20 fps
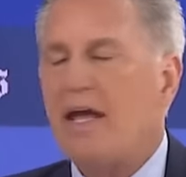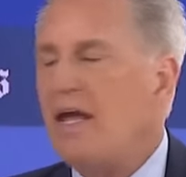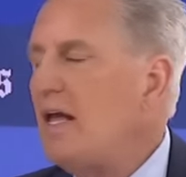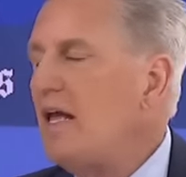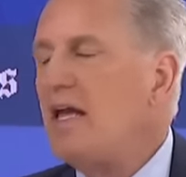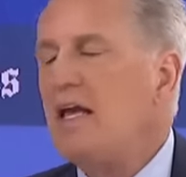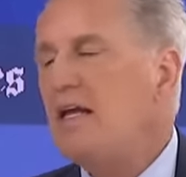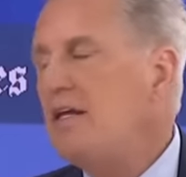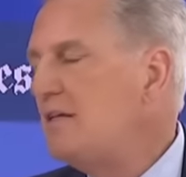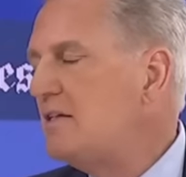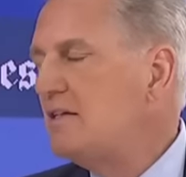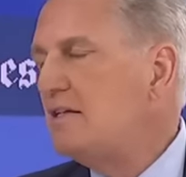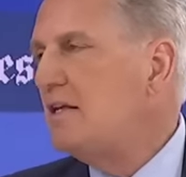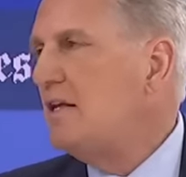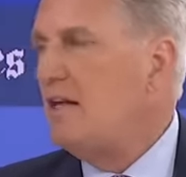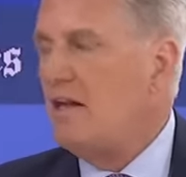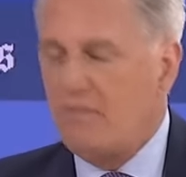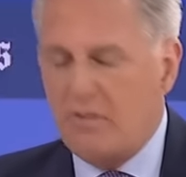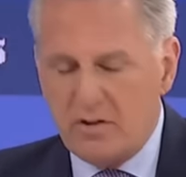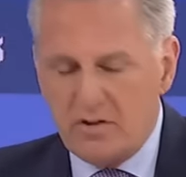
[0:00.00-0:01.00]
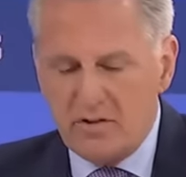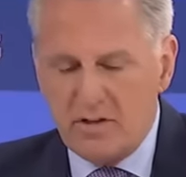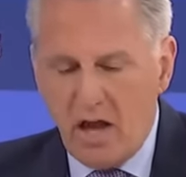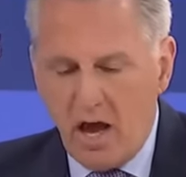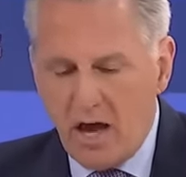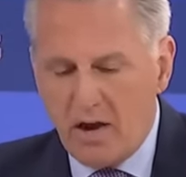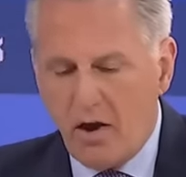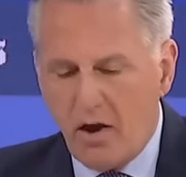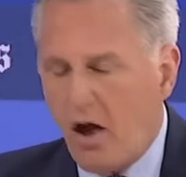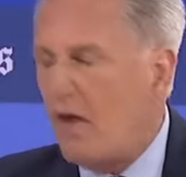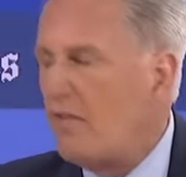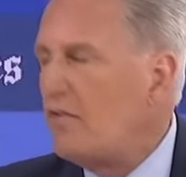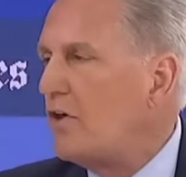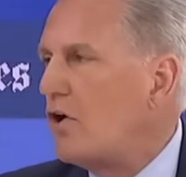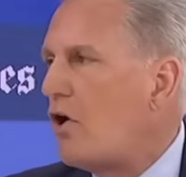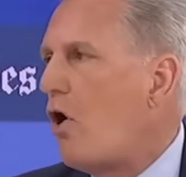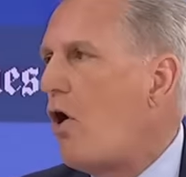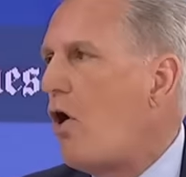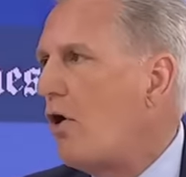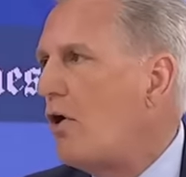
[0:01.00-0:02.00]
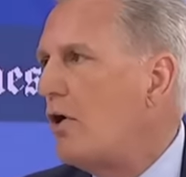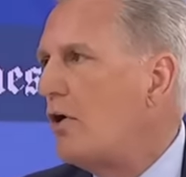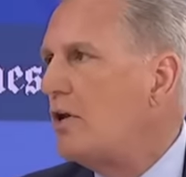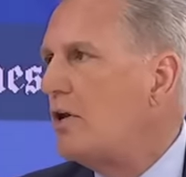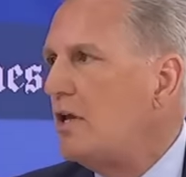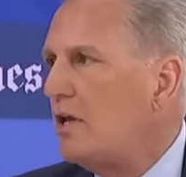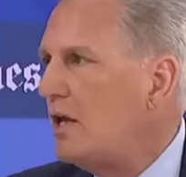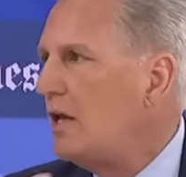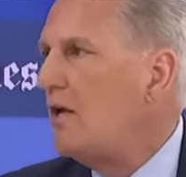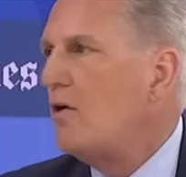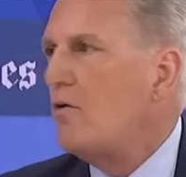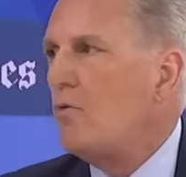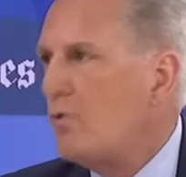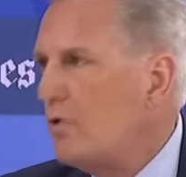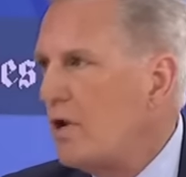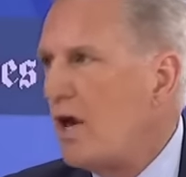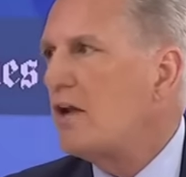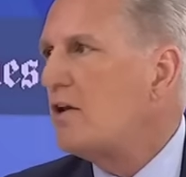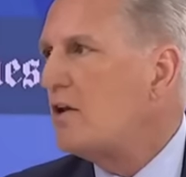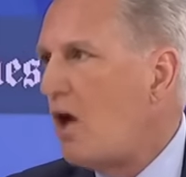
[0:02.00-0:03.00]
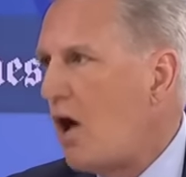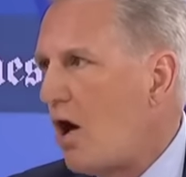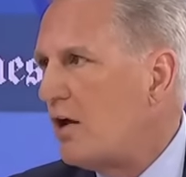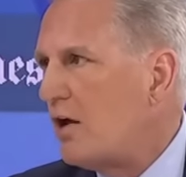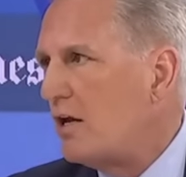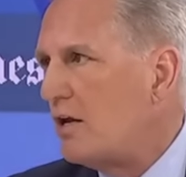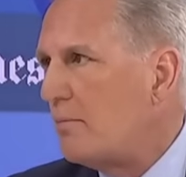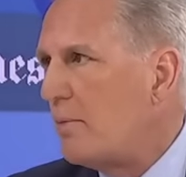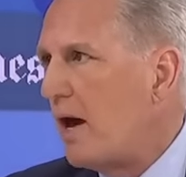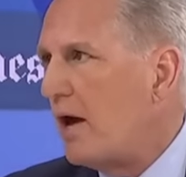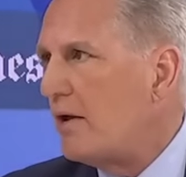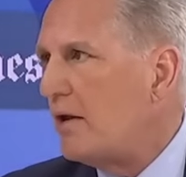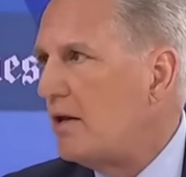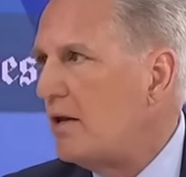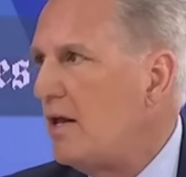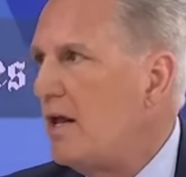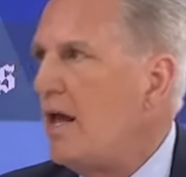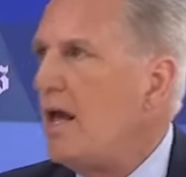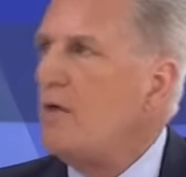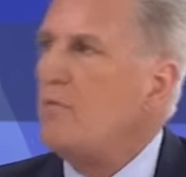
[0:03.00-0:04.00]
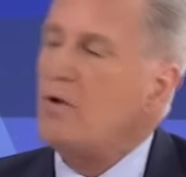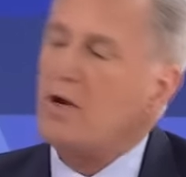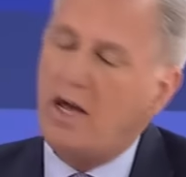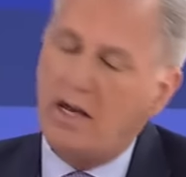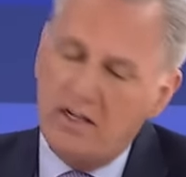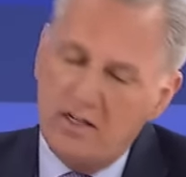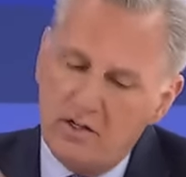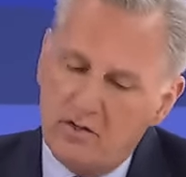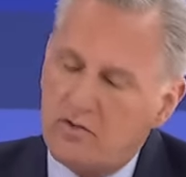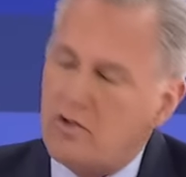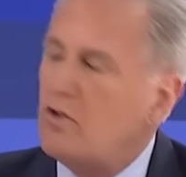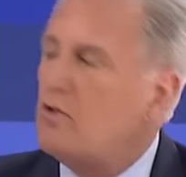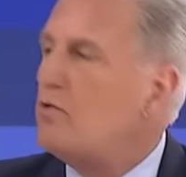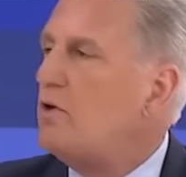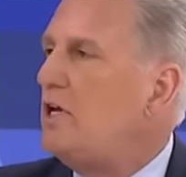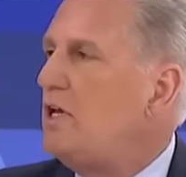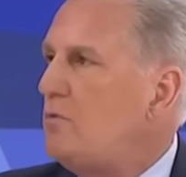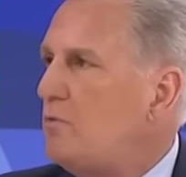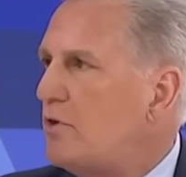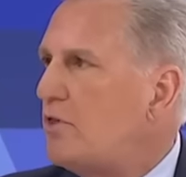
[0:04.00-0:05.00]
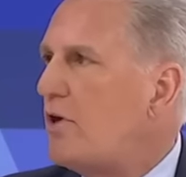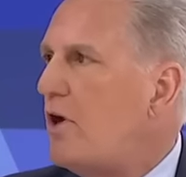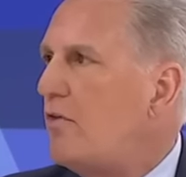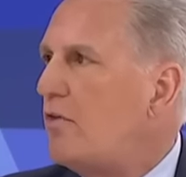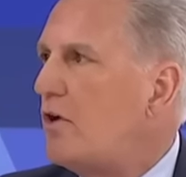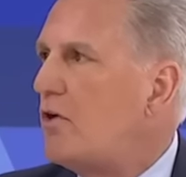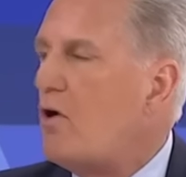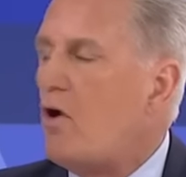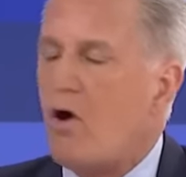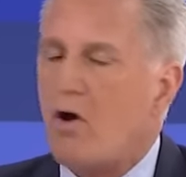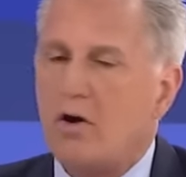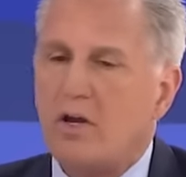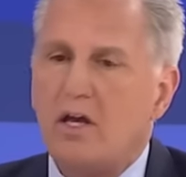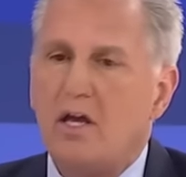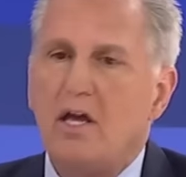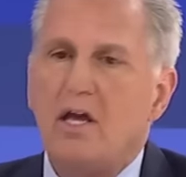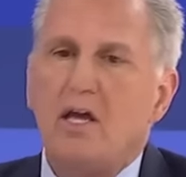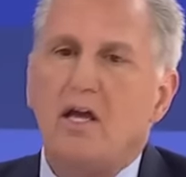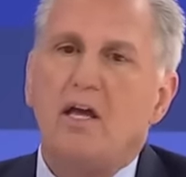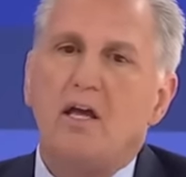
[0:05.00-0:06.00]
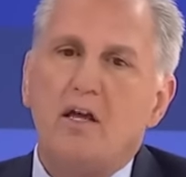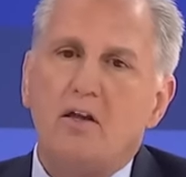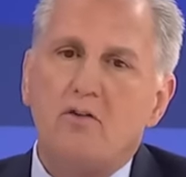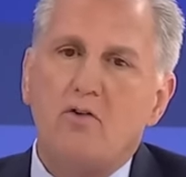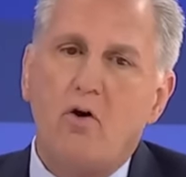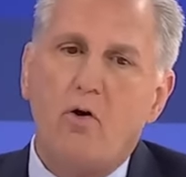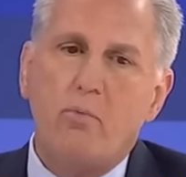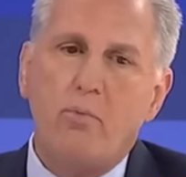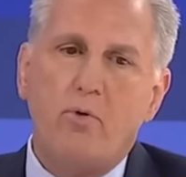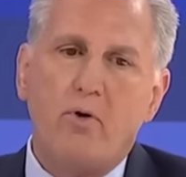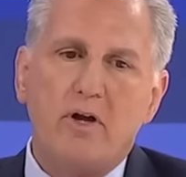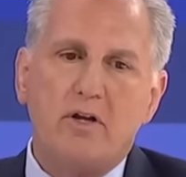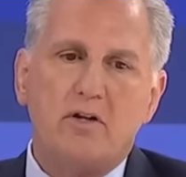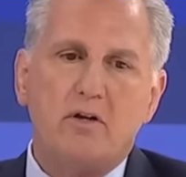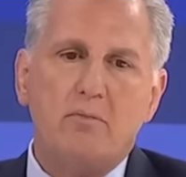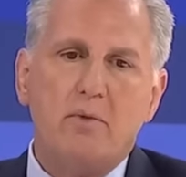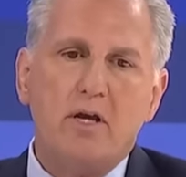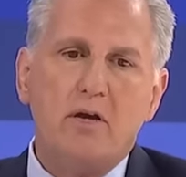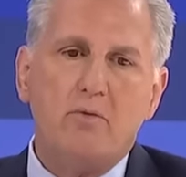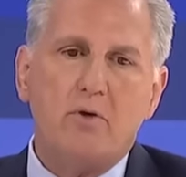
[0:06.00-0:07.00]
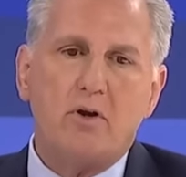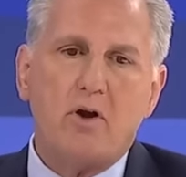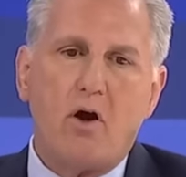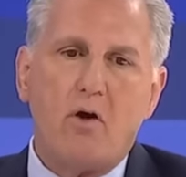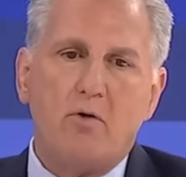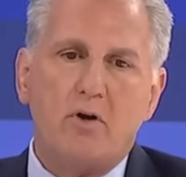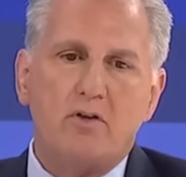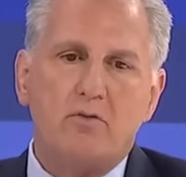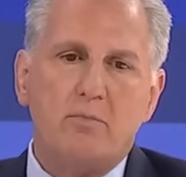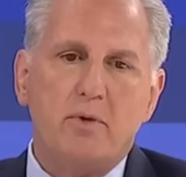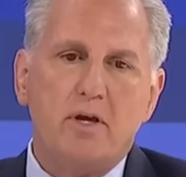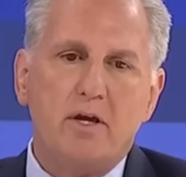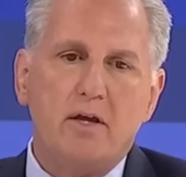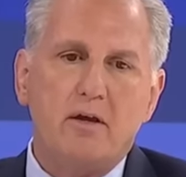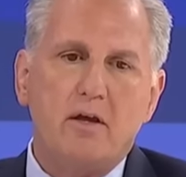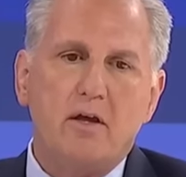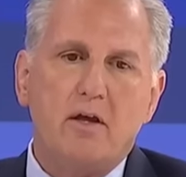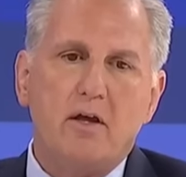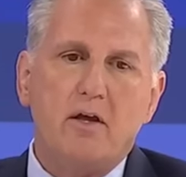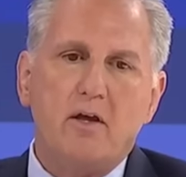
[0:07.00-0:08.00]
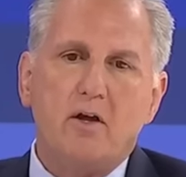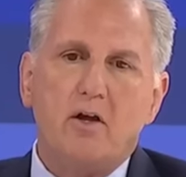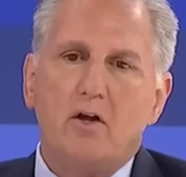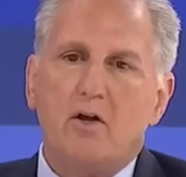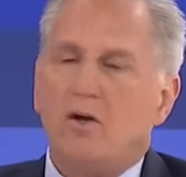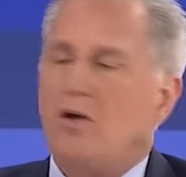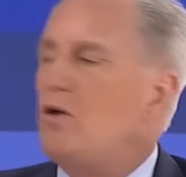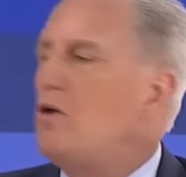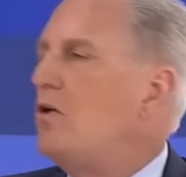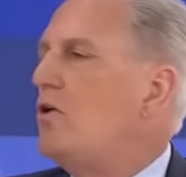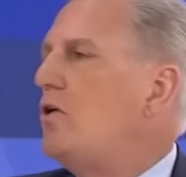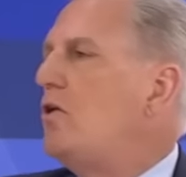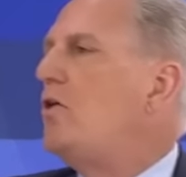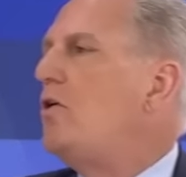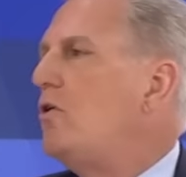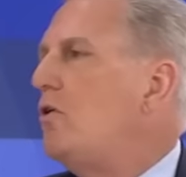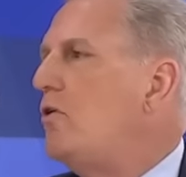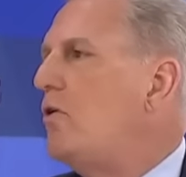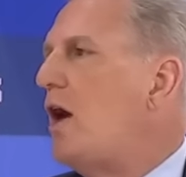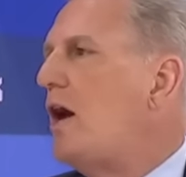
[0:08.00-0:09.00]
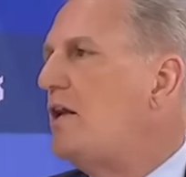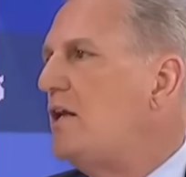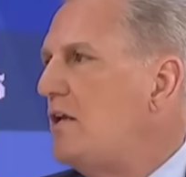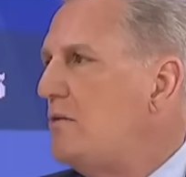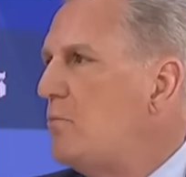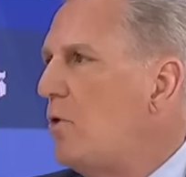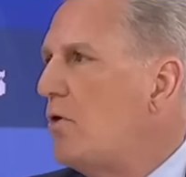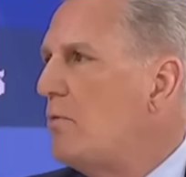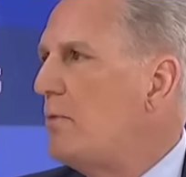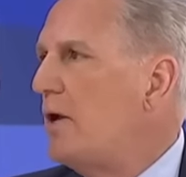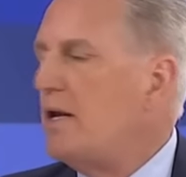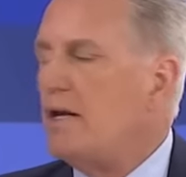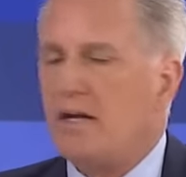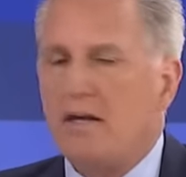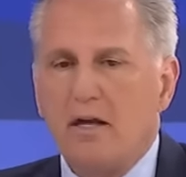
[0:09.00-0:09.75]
if it's not on the card, we're not talking about it. And when I disagreed with on the card, his whole point to me would always be, I need more money.